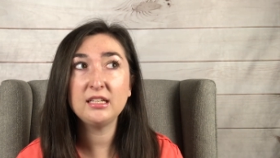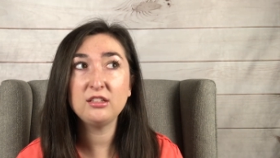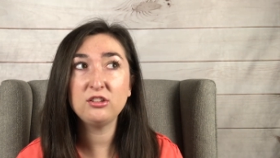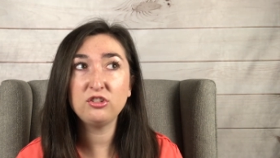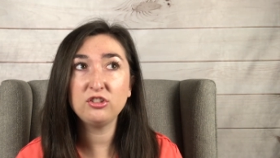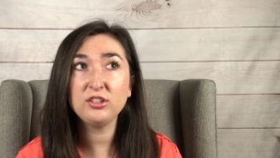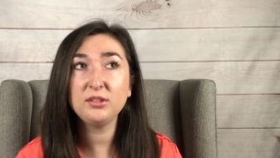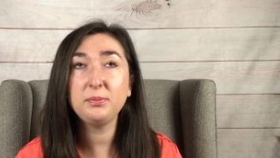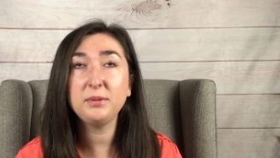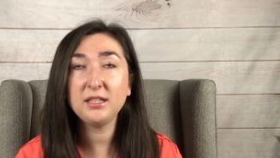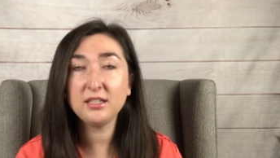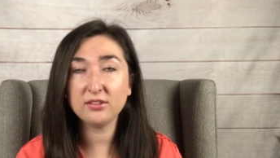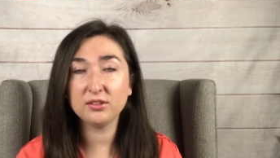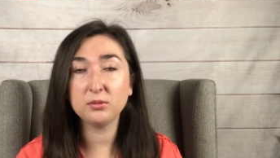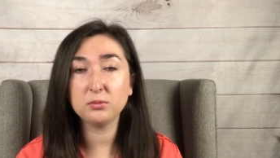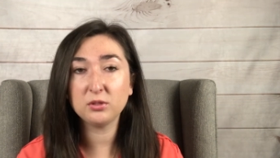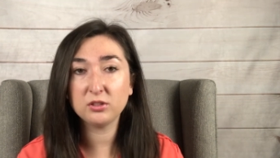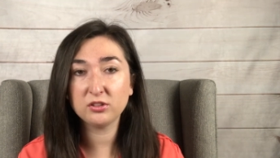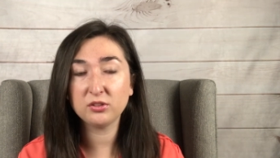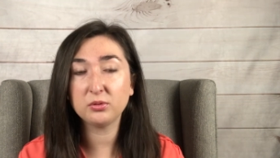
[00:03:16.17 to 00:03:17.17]
just because
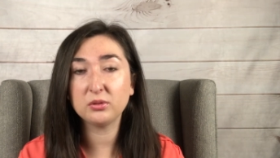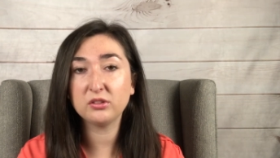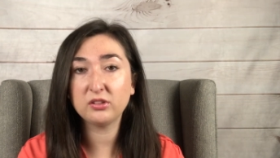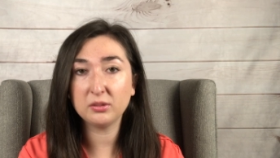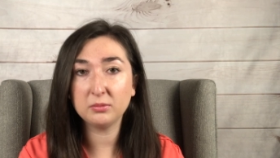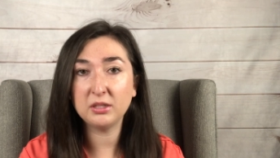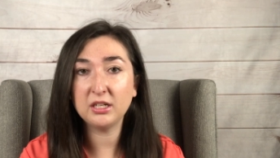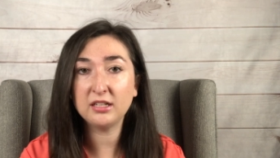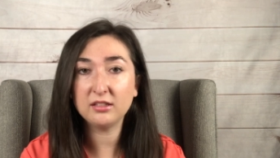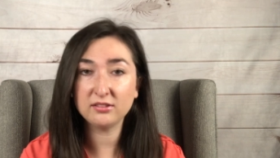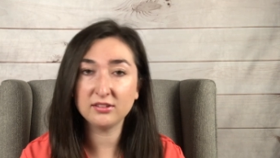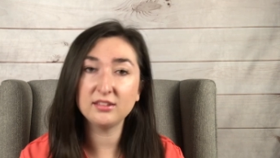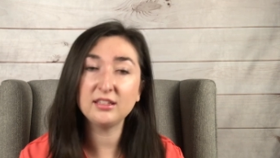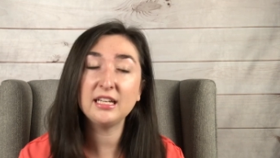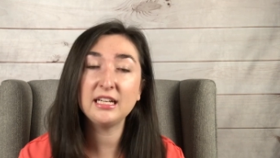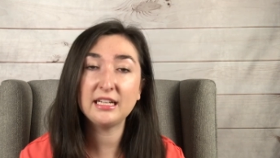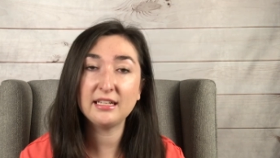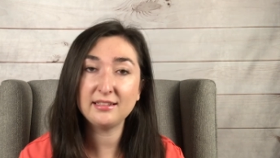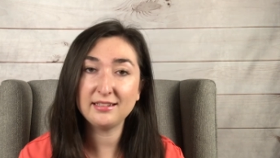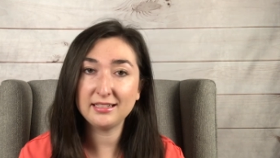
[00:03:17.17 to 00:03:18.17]
it works for someone else,
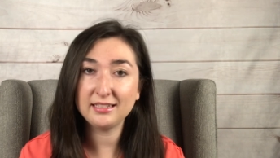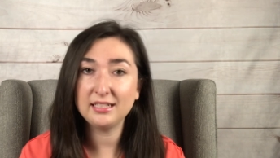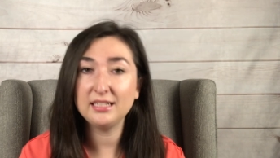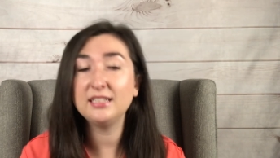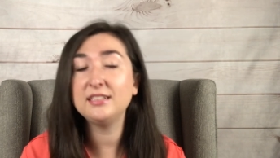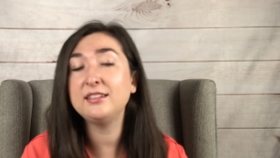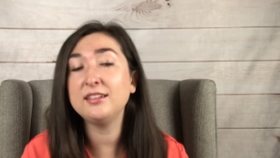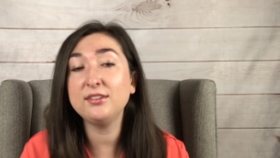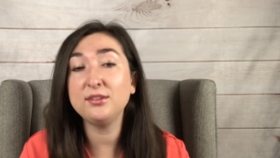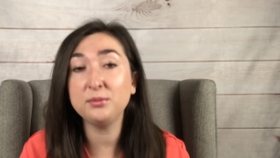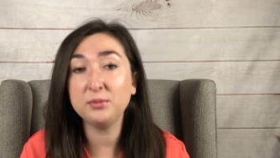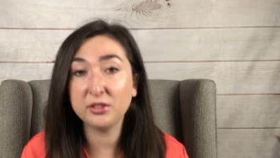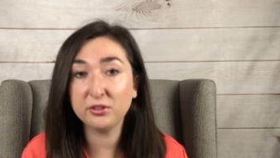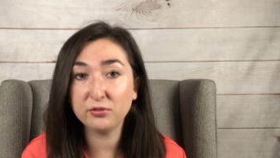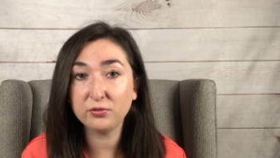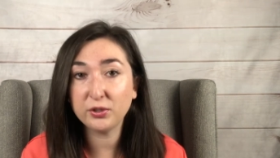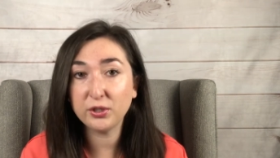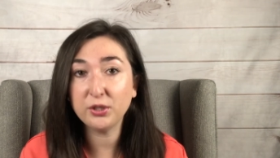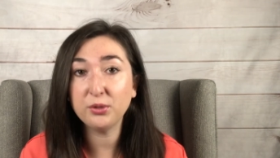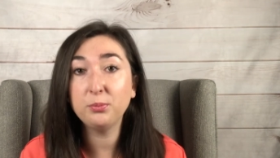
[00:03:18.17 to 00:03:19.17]
like I said, it doesn't
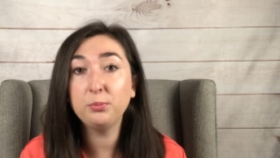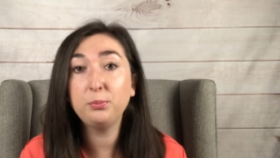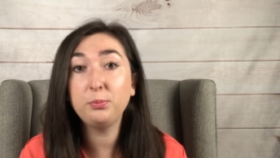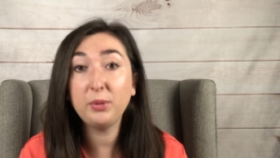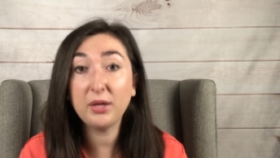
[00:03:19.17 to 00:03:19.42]
work for you.